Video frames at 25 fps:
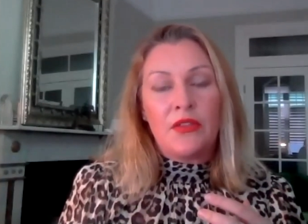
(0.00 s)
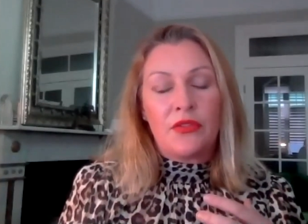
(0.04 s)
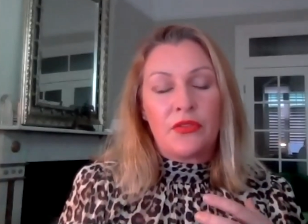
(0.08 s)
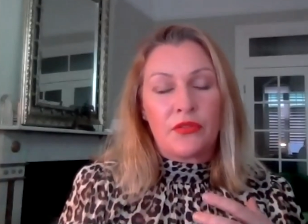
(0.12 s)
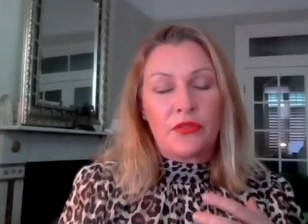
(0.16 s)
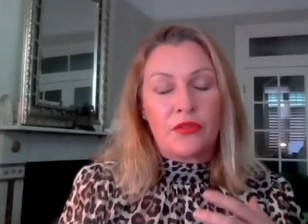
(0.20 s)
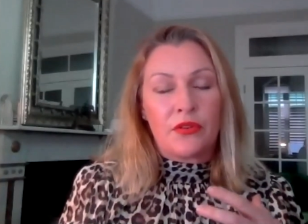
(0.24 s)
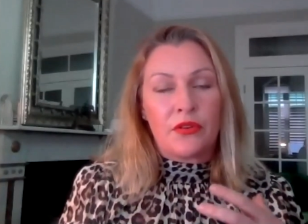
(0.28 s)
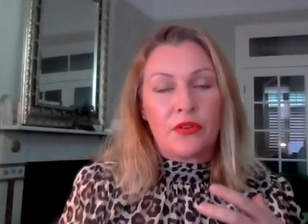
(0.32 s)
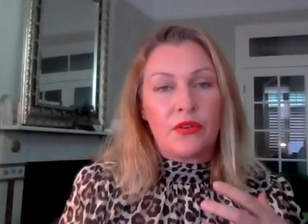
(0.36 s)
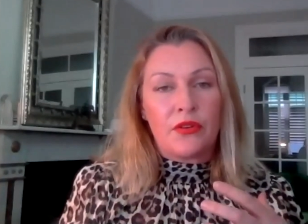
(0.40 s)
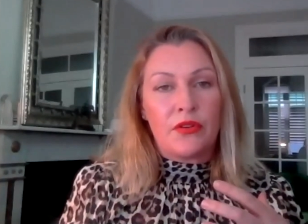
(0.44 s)

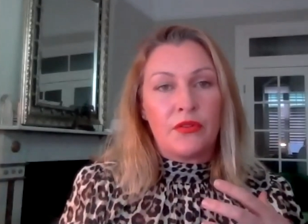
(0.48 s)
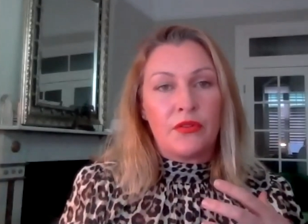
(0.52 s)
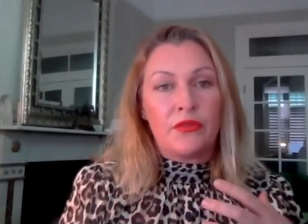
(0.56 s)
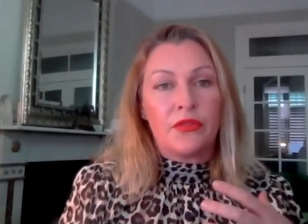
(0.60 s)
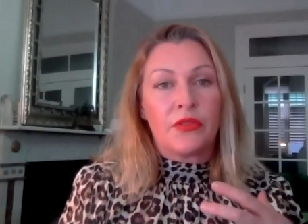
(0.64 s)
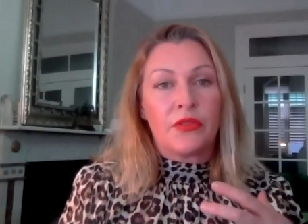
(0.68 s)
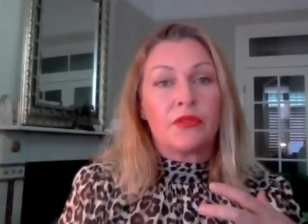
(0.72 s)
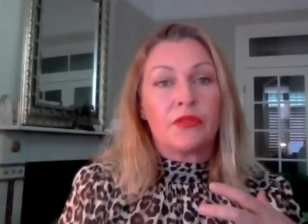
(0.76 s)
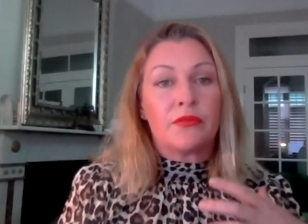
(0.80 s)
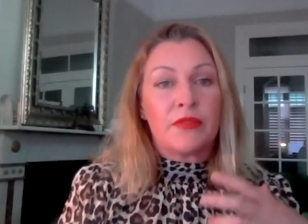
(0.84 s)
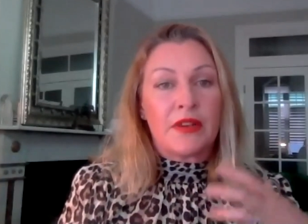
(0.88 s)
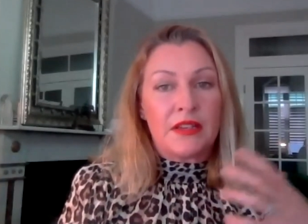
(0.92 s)
through
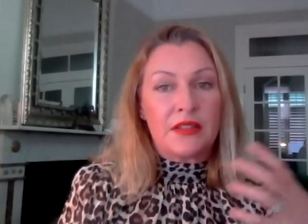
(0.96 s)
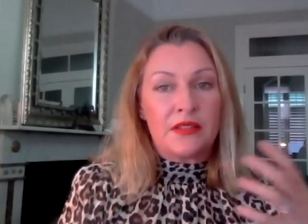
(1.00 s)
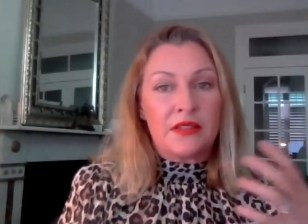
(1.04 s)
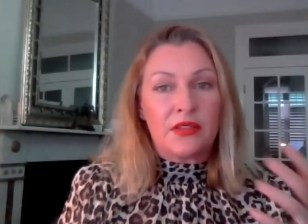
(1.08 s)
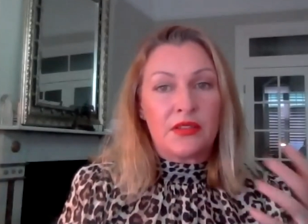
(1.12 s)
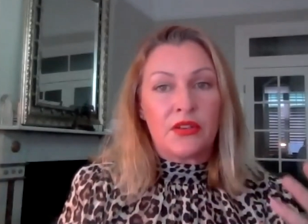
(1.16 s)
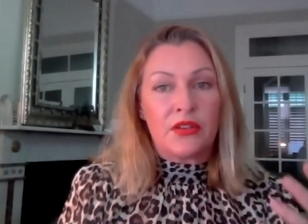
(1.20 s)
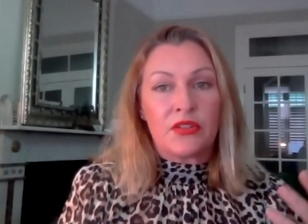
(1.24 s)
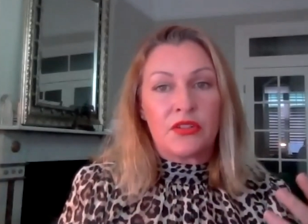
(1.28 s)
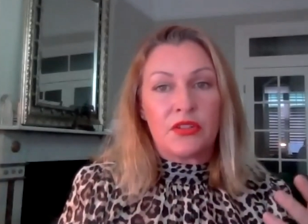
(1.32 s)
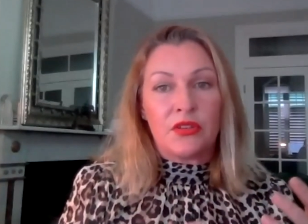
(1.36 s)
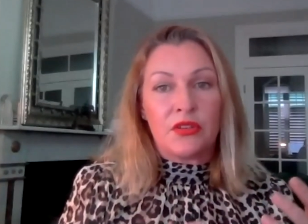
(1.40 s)
the
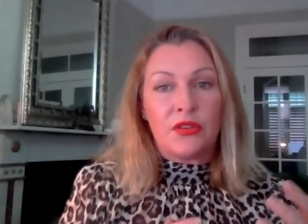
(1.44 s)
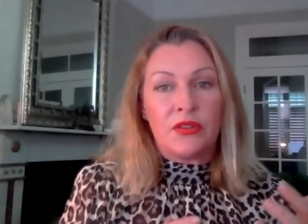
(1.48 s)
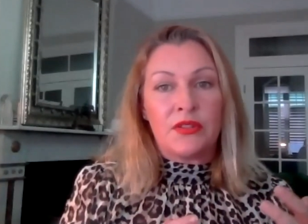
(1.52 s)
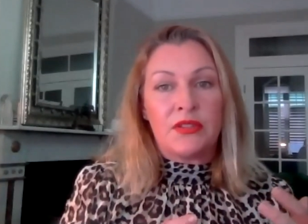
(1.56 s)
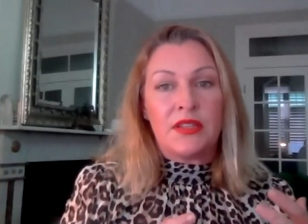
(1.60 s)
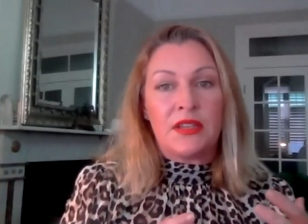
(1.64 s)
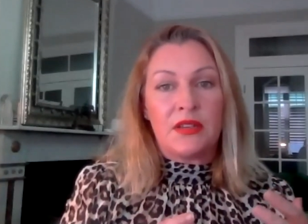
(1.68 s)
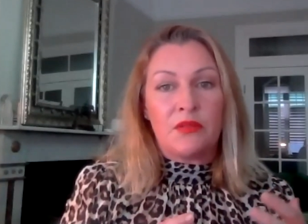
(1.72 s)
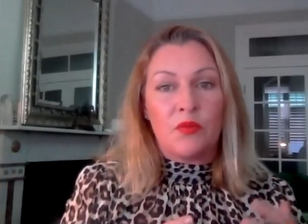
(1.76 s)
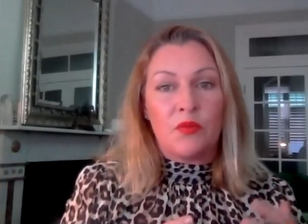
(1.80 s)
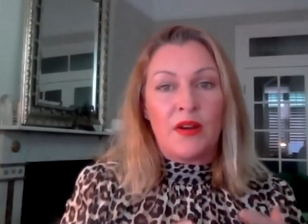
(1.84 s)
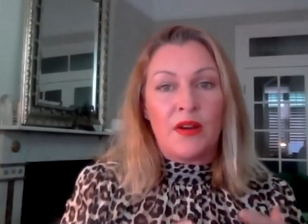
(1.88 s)
research that you
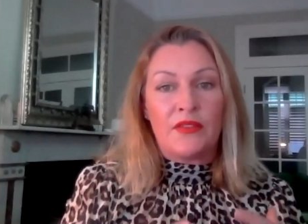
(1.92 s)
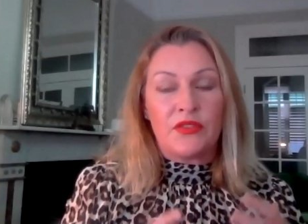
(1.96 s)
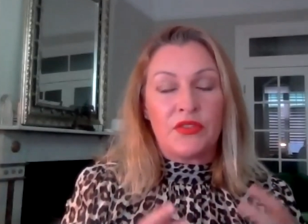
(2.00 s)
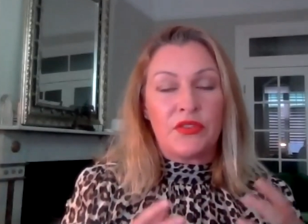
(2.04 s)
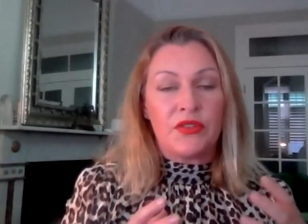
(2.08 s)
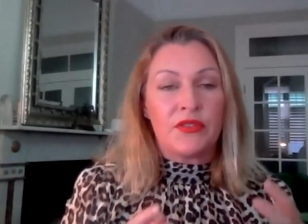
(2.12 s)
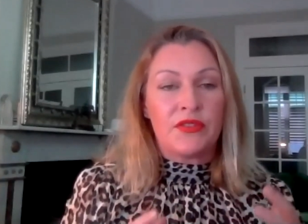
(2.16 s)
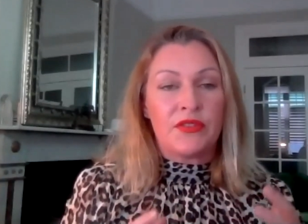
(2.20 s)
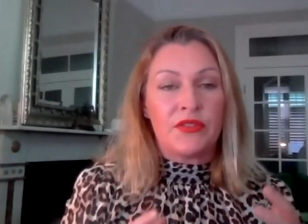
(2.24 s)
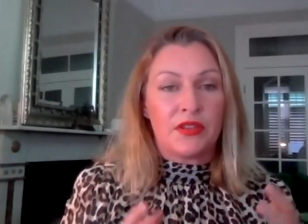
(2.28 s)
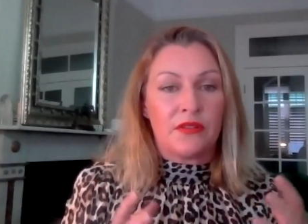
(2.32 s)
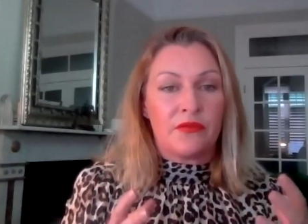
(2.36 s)
did once
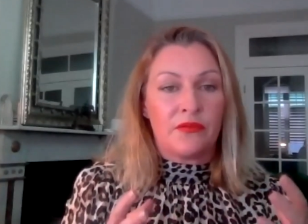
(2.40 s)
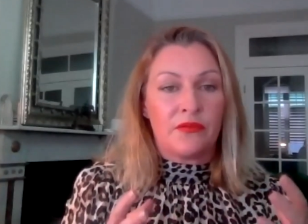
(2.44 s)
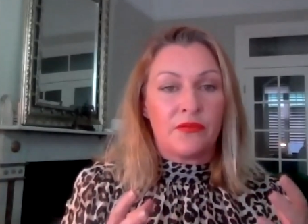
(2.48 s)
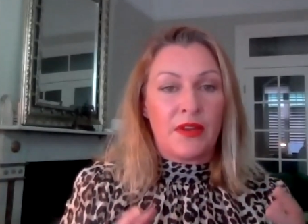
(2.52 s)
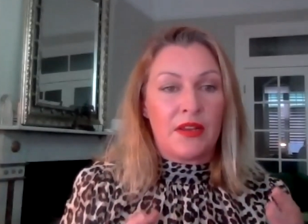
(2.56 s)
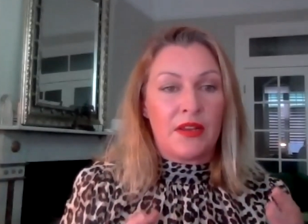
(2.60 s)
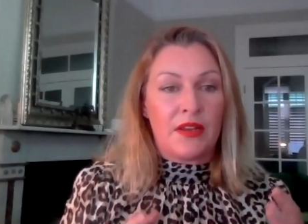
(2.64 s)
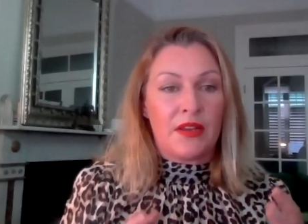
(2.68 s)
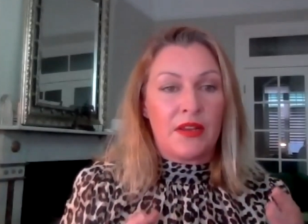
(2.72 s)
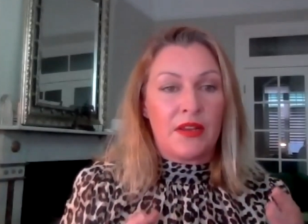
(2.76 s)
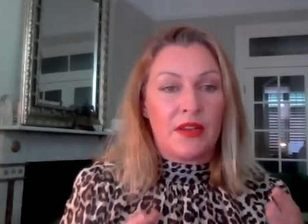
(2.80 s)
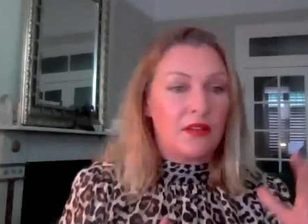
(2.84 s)
you sort of
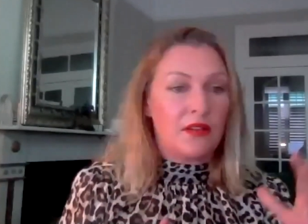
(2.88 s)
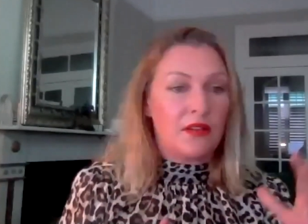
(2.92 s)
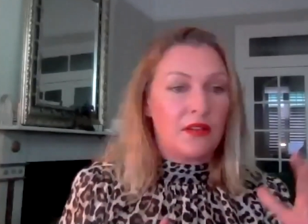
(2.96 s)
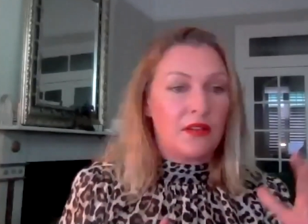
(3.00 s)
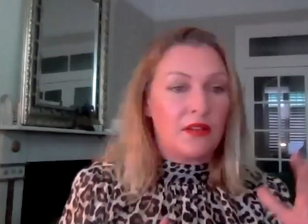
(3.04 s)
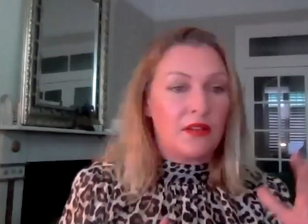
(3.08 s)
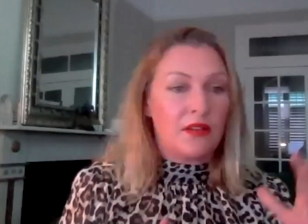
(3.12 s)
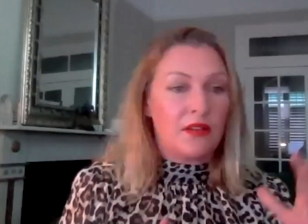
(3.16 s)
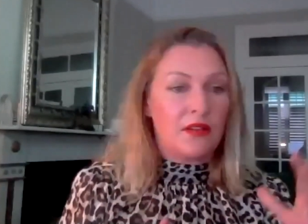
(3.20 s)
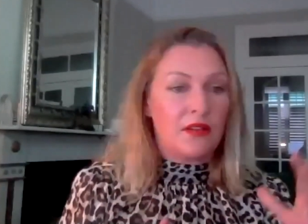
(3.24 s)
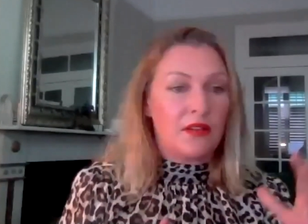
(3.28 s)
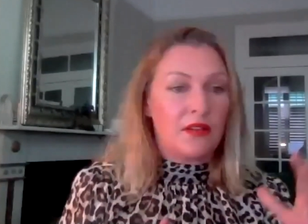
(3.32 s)
went,
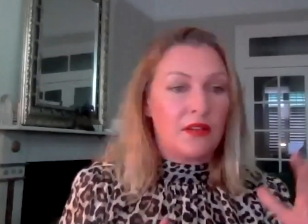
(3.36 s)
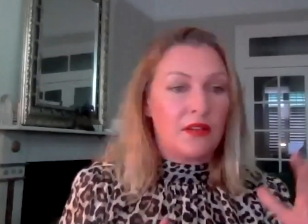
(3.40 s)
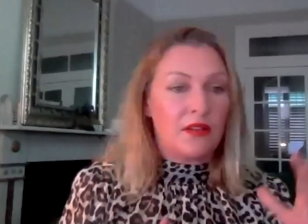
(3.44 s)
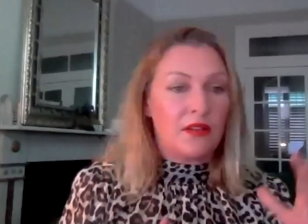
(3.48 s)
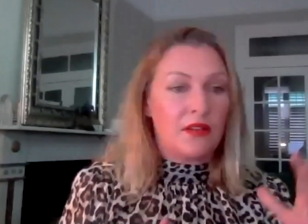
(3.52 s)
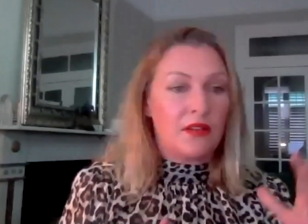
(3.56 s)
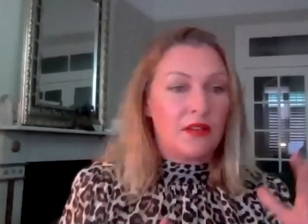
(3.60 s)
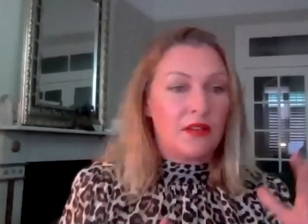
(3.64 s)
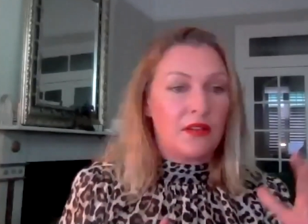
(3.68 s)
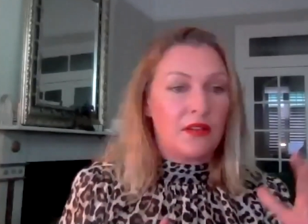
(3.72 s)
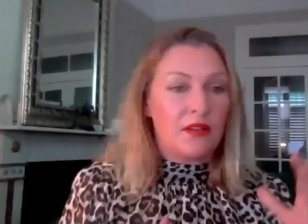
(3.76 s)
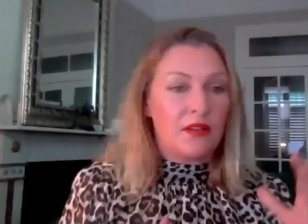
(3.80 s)
okay, you
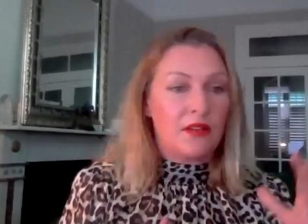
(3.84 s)
know,